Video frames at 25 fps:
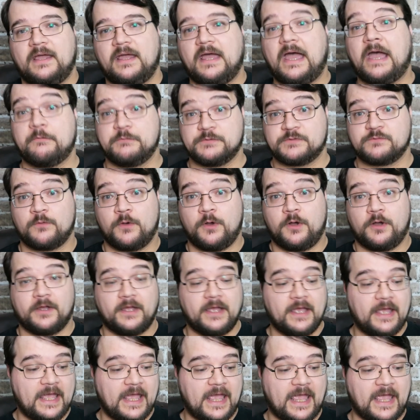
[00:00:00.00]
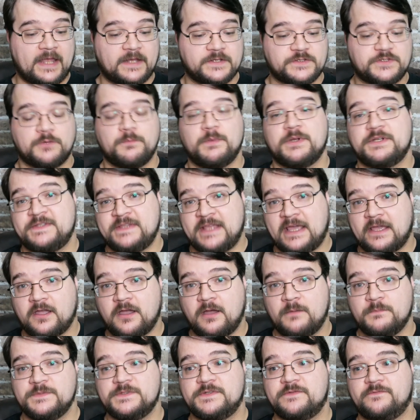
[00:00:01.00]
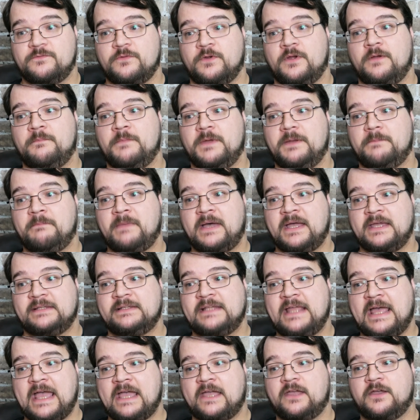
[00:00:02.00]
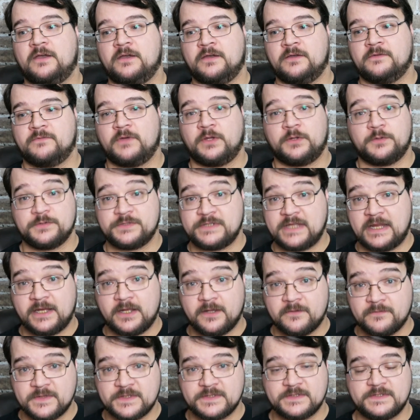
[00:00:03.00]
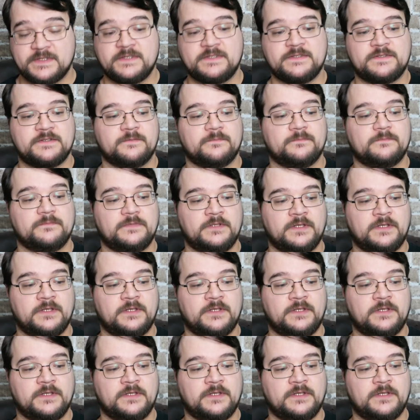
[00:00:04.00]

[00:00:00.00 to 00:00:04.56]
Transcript: I was wrong. And so much of that comes from my lack of understanding of the system.